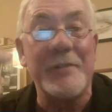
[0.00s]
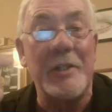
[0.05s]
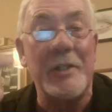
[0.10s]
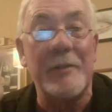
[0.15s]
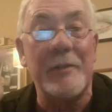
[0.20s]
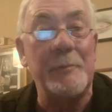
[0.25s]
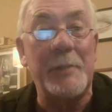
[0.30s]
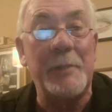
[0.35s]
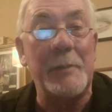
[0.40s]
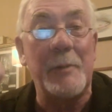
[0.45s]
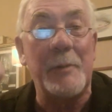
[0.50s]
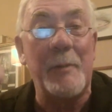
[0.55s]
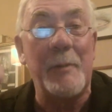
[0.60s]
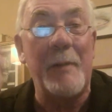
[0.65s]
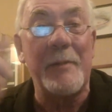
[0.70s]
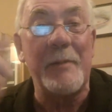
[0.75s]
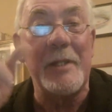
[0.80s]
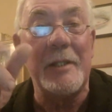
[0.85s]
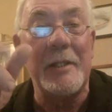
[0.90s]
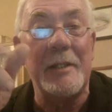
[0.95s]
and people
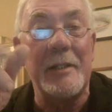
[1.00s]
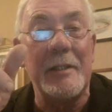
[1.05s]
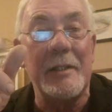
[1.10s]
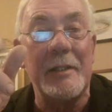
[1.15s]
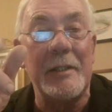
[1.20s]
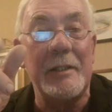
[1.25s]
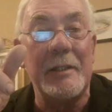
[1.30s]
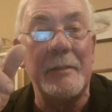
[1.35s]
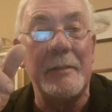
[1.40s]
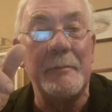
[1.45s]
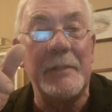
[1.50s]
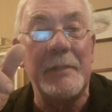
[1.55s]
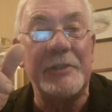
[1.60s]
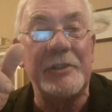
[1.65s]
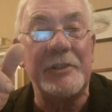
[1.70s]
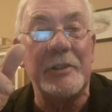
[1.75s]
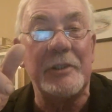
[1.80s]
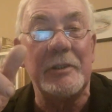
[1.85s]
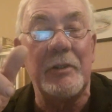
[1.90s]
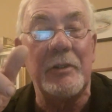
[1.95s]
remember the
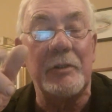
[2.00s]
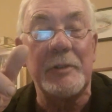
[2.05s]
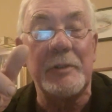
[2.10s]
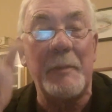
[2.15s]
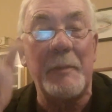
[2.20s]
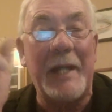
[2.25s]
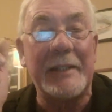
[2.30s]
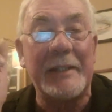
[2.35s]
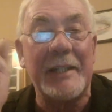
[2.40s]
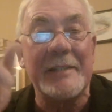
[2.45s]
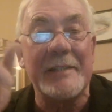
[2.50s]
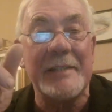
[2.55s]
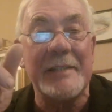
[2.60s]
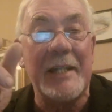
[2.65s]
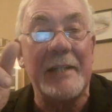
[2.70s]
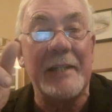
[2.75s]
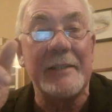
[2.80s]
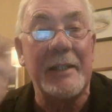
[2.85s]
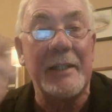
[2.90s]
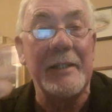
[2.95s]
Mitchell automatics and
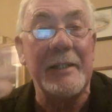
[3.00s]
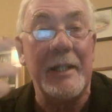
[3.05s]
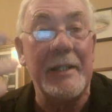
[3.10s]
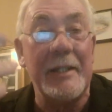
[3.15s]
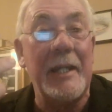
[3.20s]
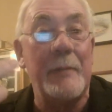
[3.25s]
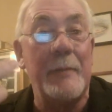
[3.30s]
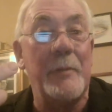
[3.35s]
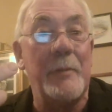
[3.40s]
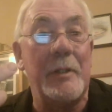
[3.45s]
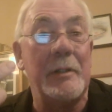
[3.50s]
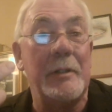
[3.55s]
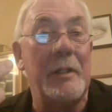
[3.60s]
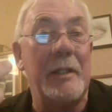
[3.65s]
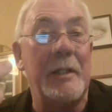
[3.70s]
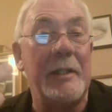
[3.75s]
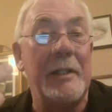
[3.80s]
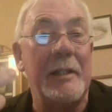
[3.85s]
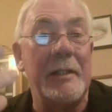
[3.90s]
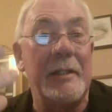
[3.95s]
that, and they were
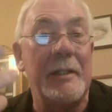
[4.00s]
an